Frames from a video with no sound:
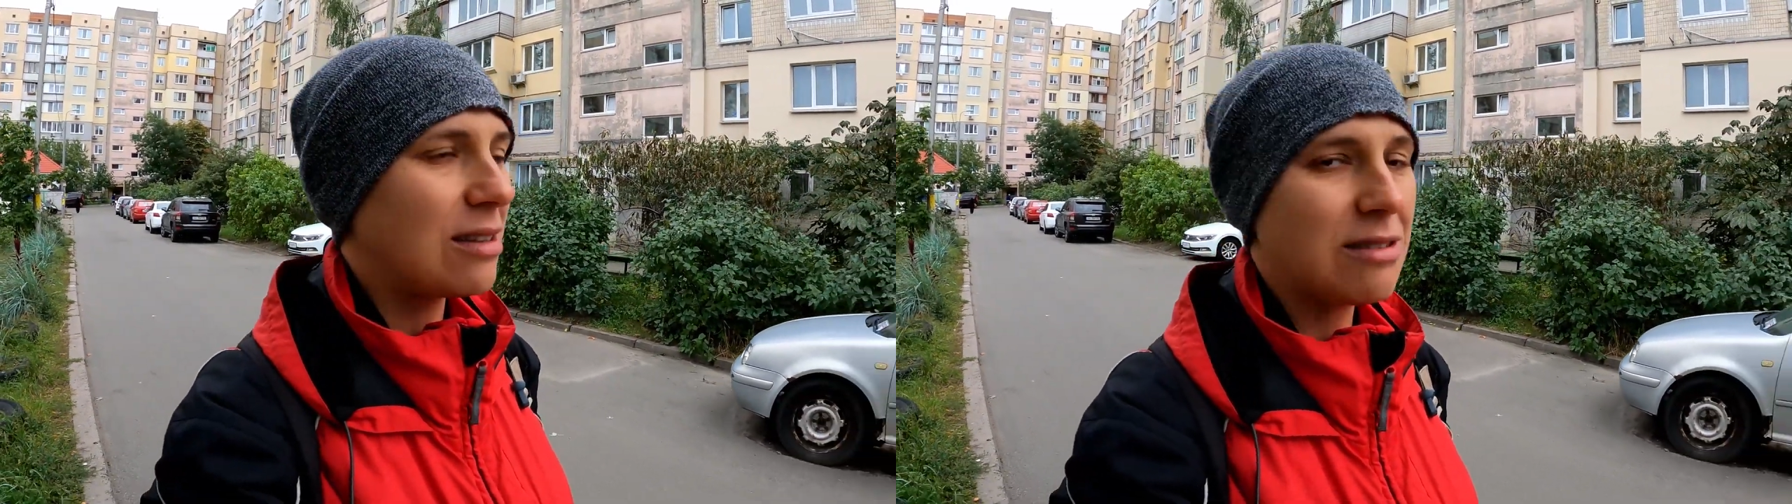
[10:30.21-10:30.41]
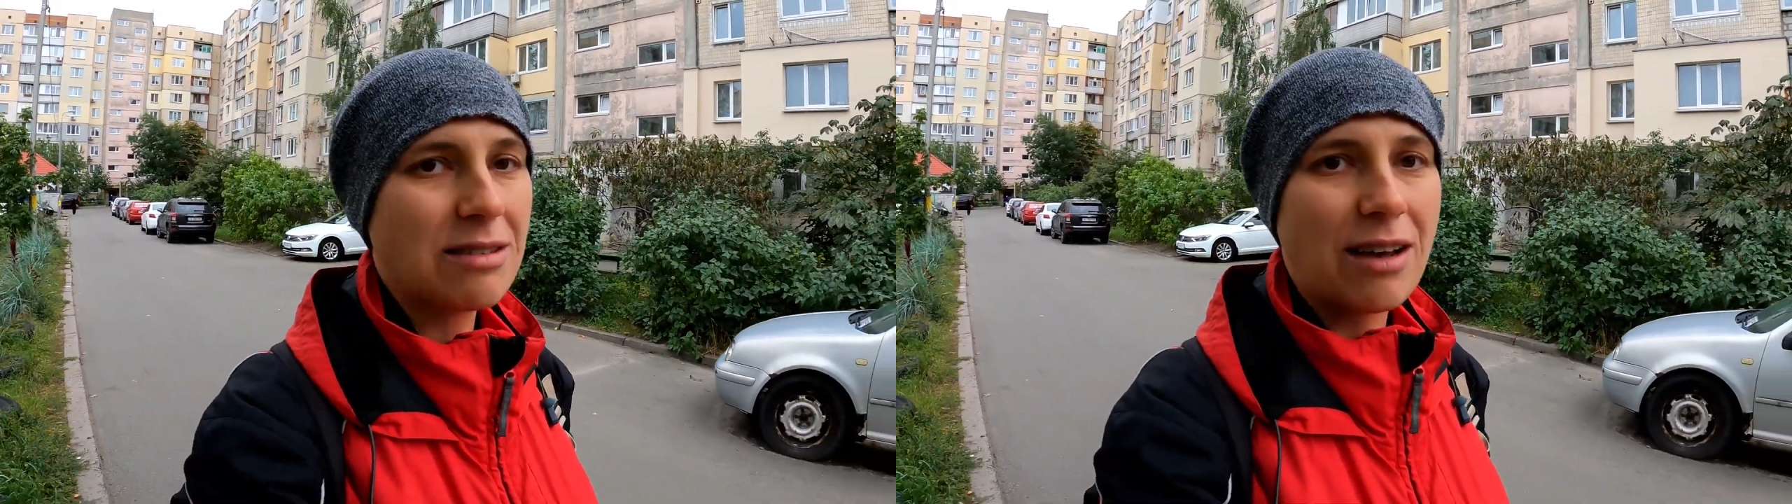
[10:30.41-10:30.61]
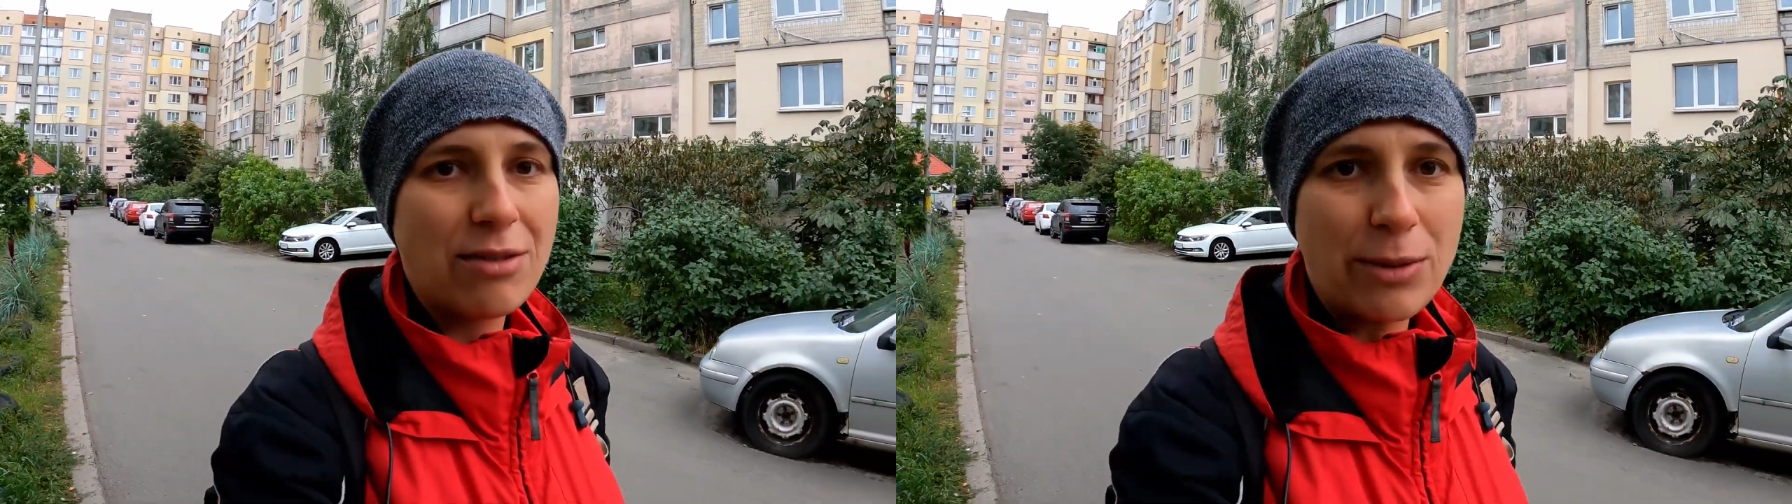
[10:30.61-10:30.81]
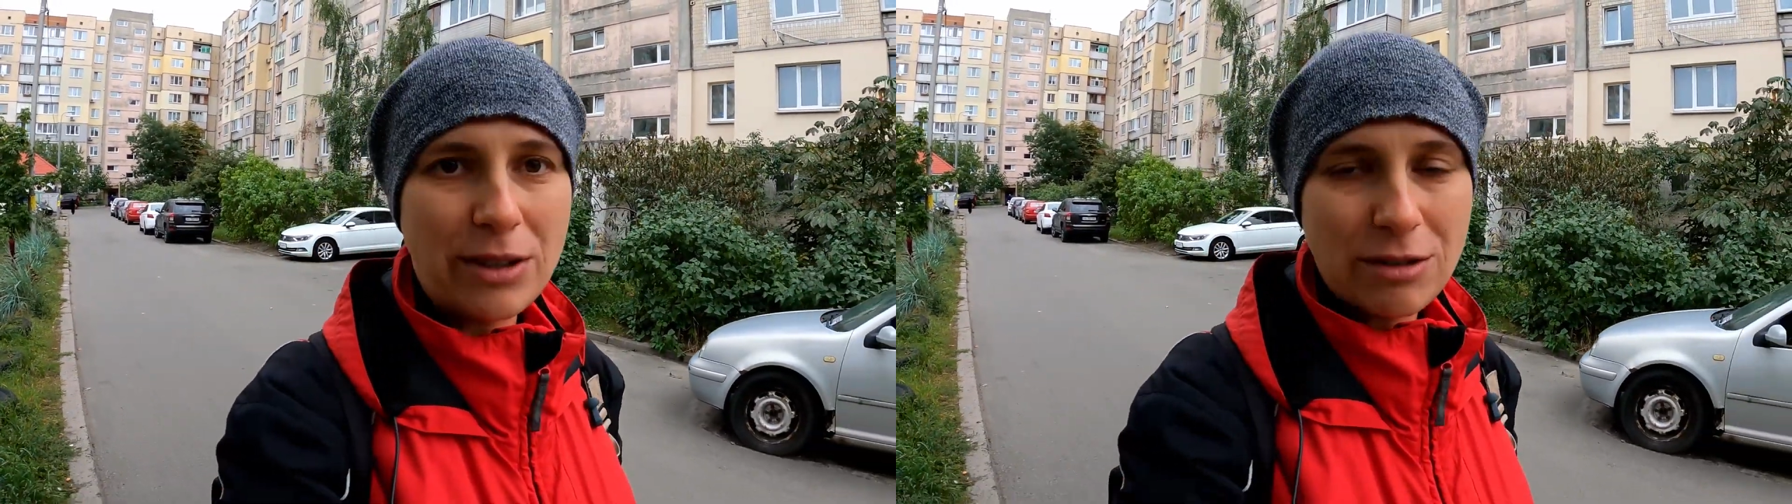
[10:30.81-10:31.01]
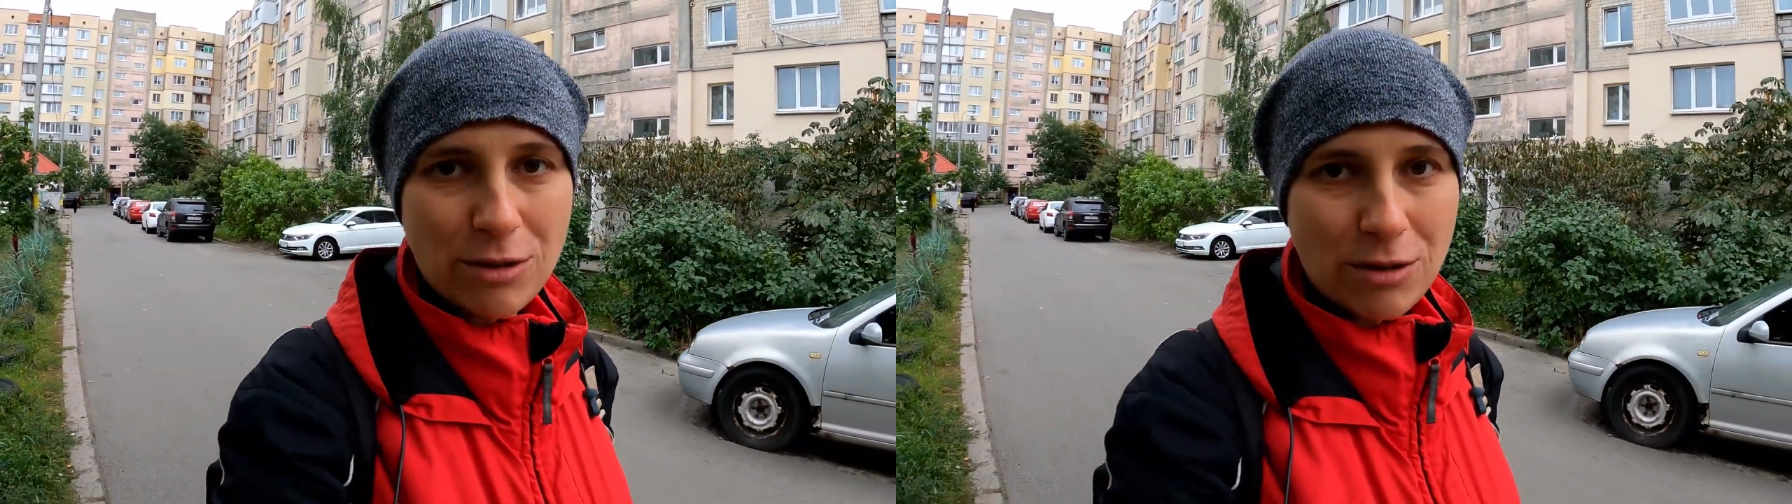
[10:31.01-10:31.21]
stuff we
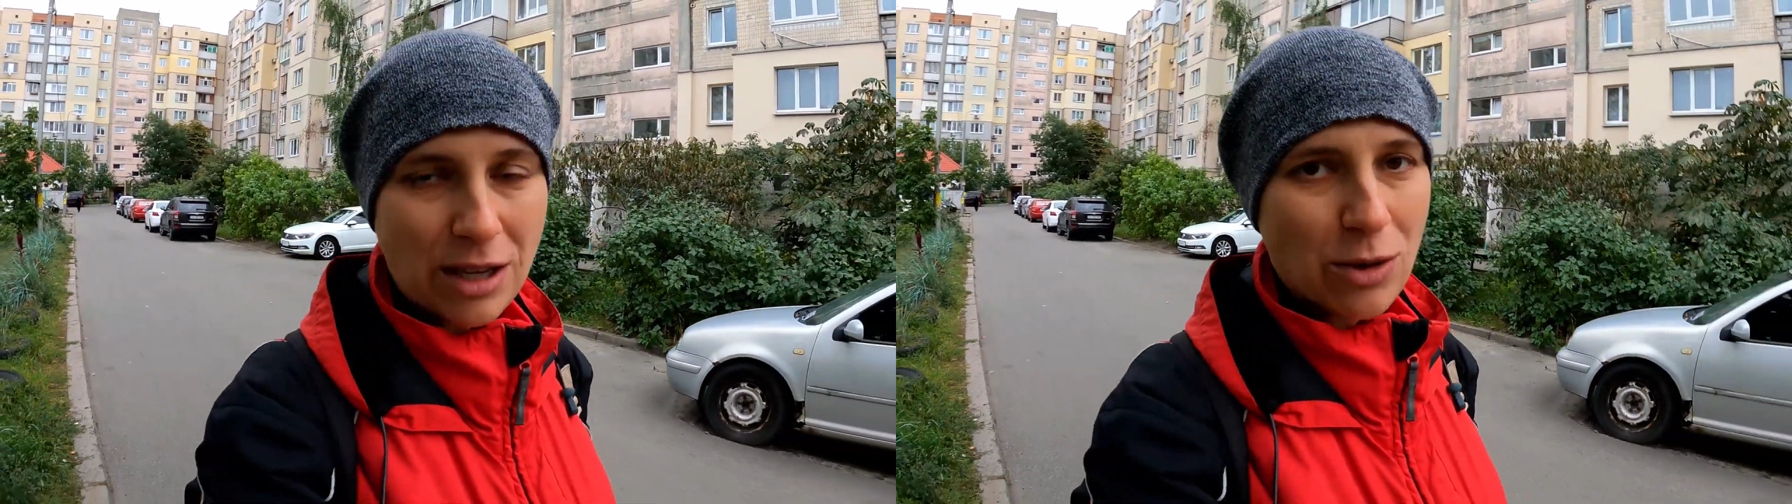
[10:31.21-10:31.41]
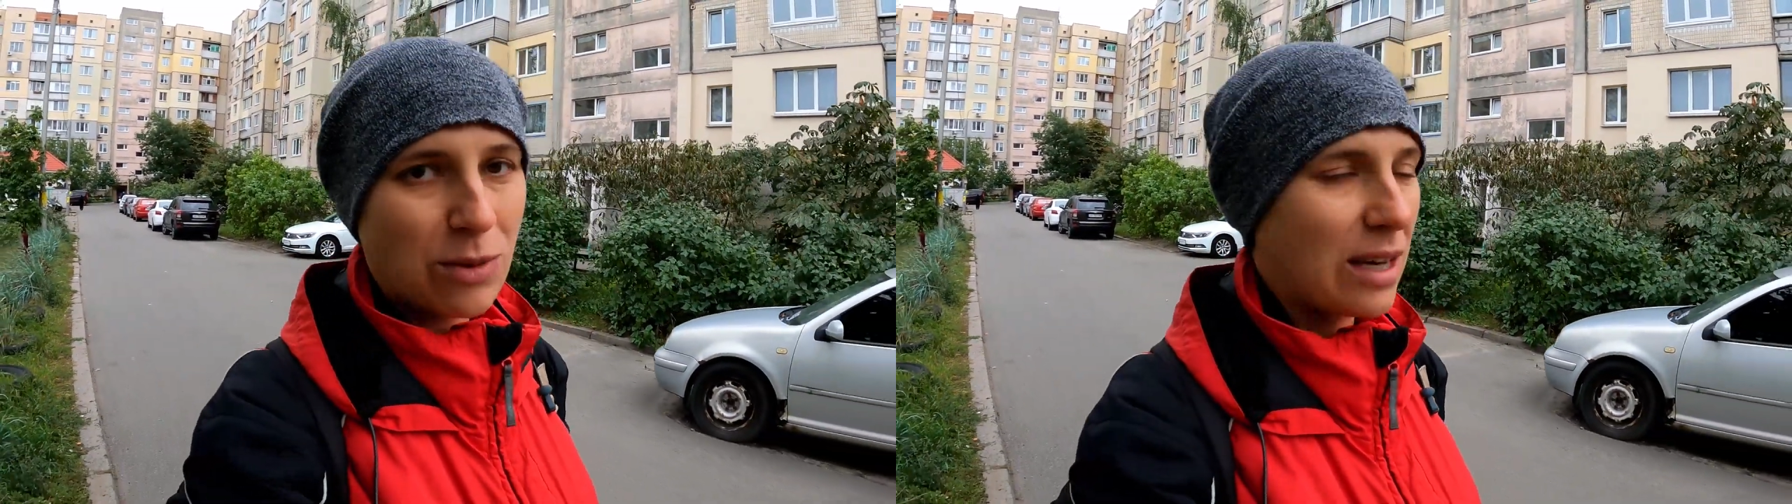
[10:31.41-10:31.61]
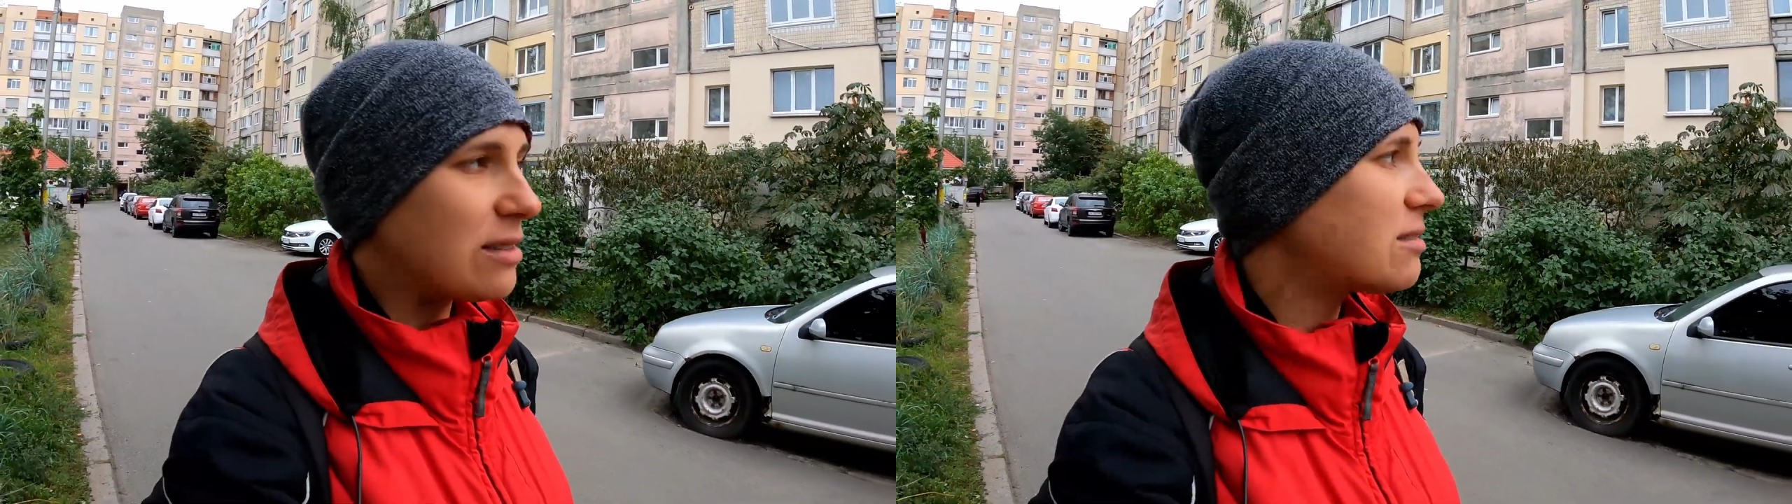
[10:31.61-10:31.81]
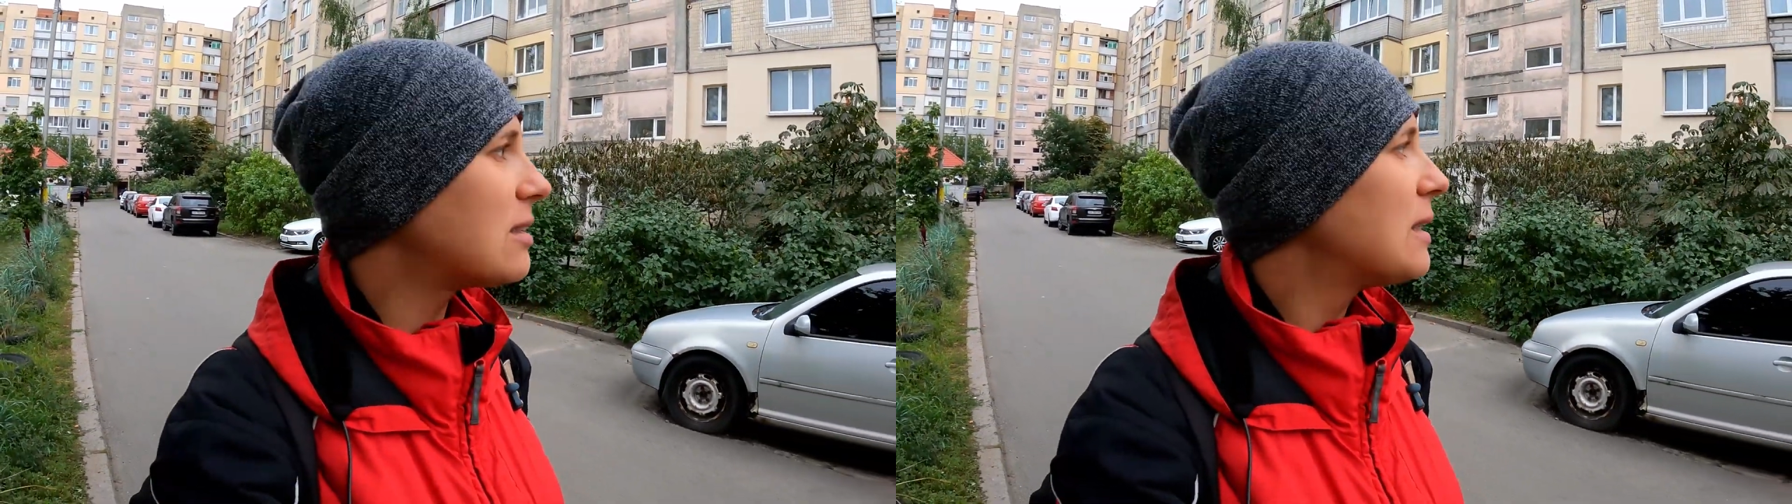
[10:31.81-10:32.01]
need to take with us